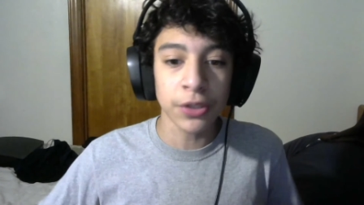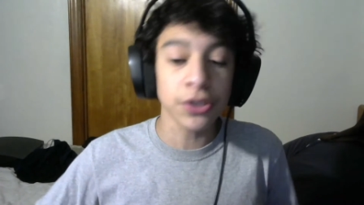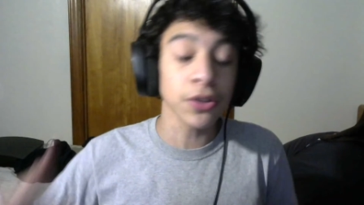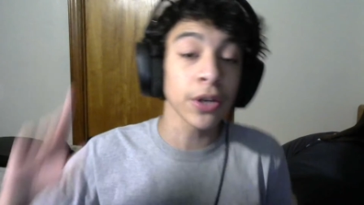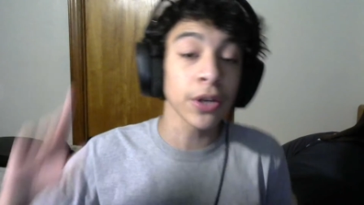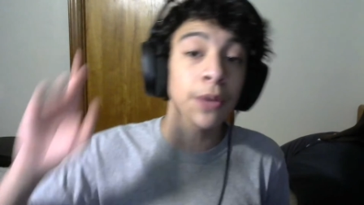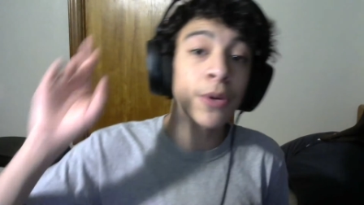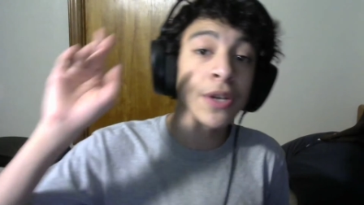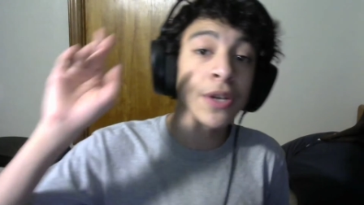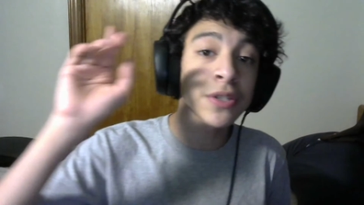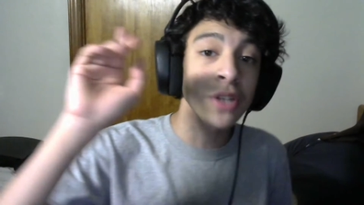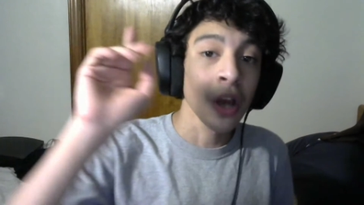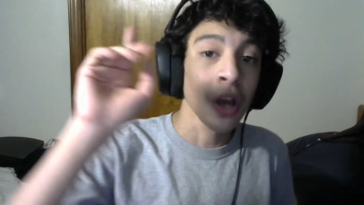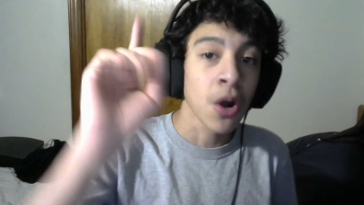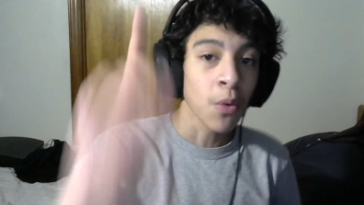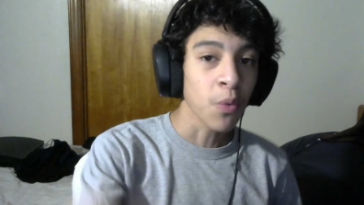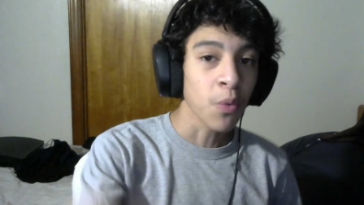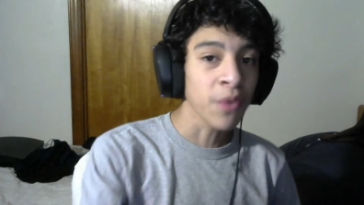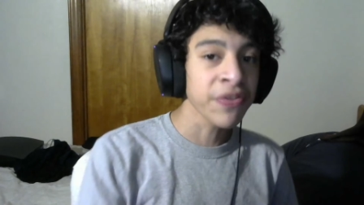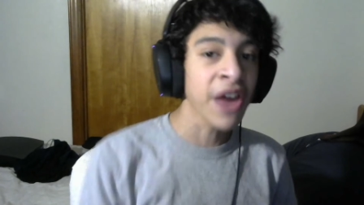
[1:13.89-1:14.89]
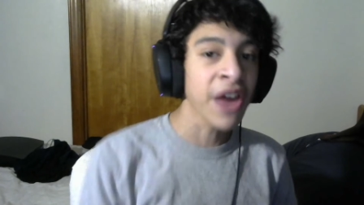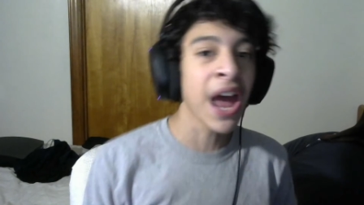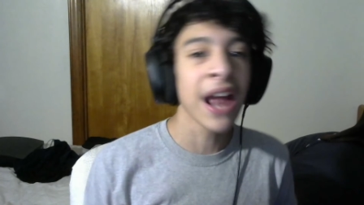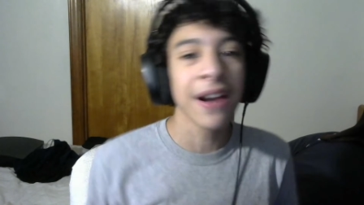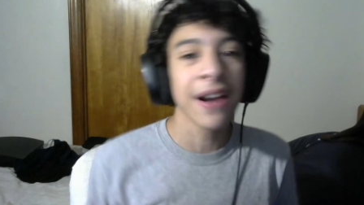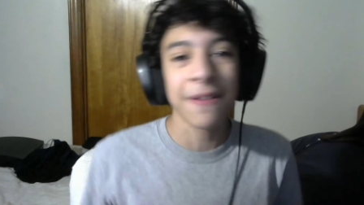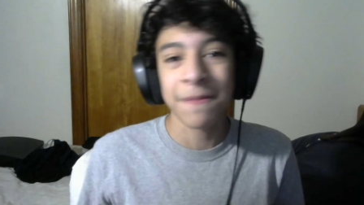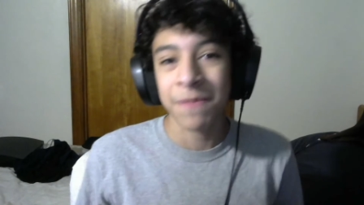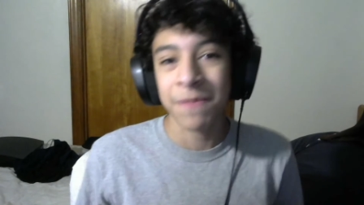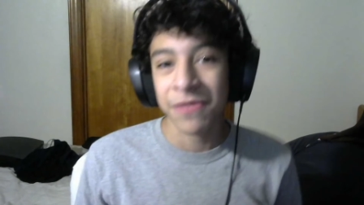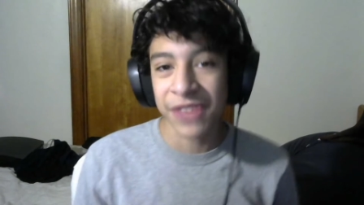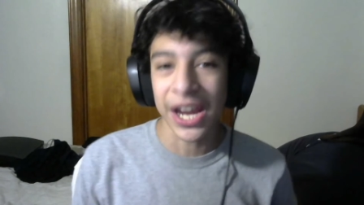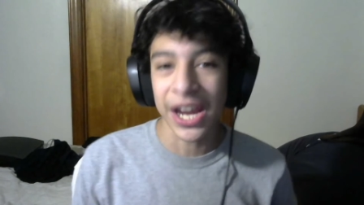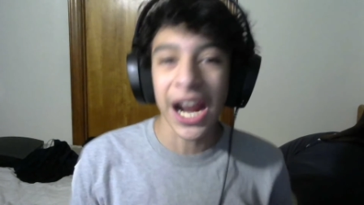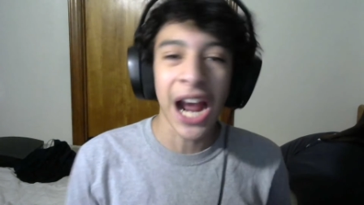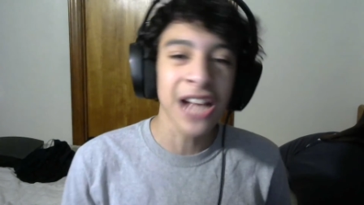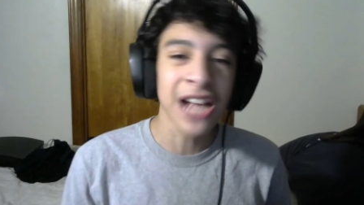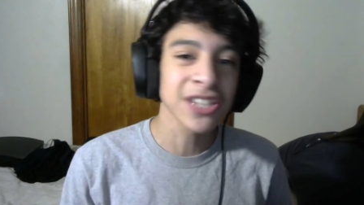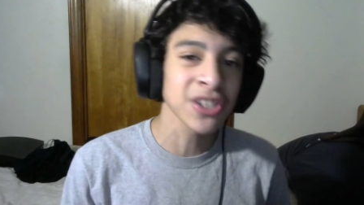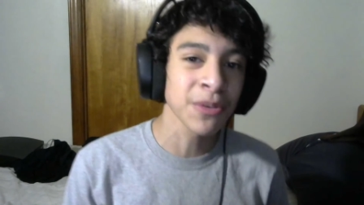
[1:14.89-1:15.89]
So anyways, with that, thank you
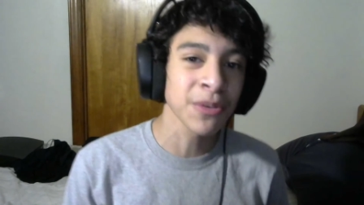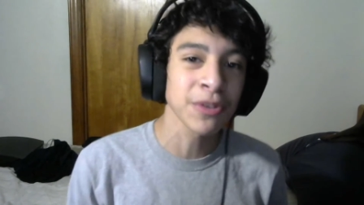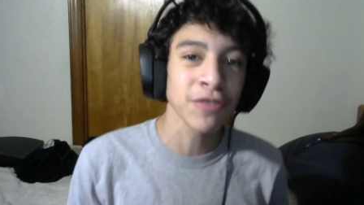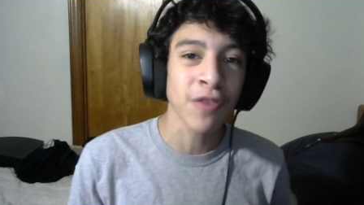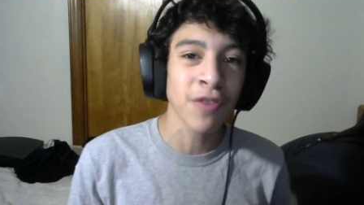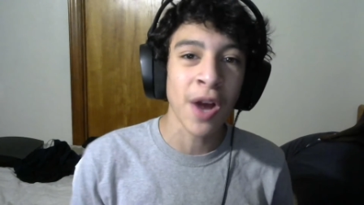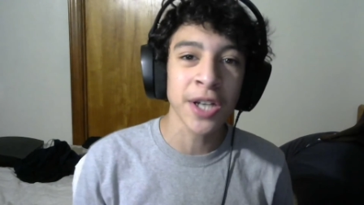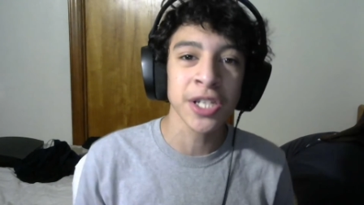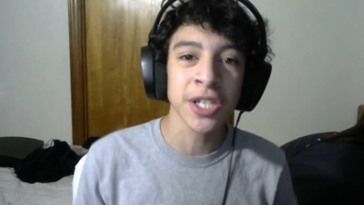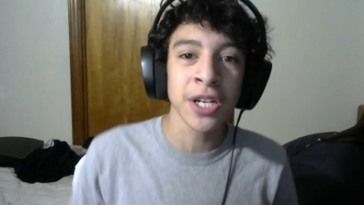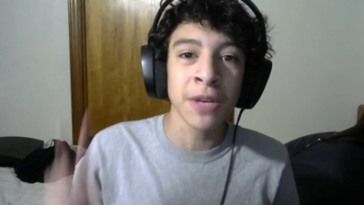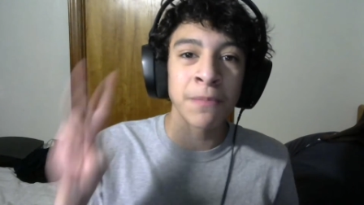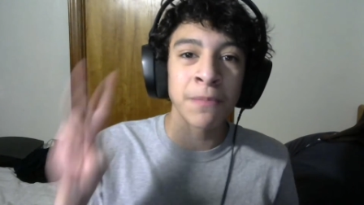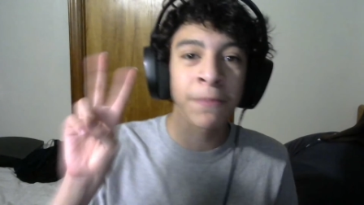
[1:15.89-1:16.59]
guys so much for watching.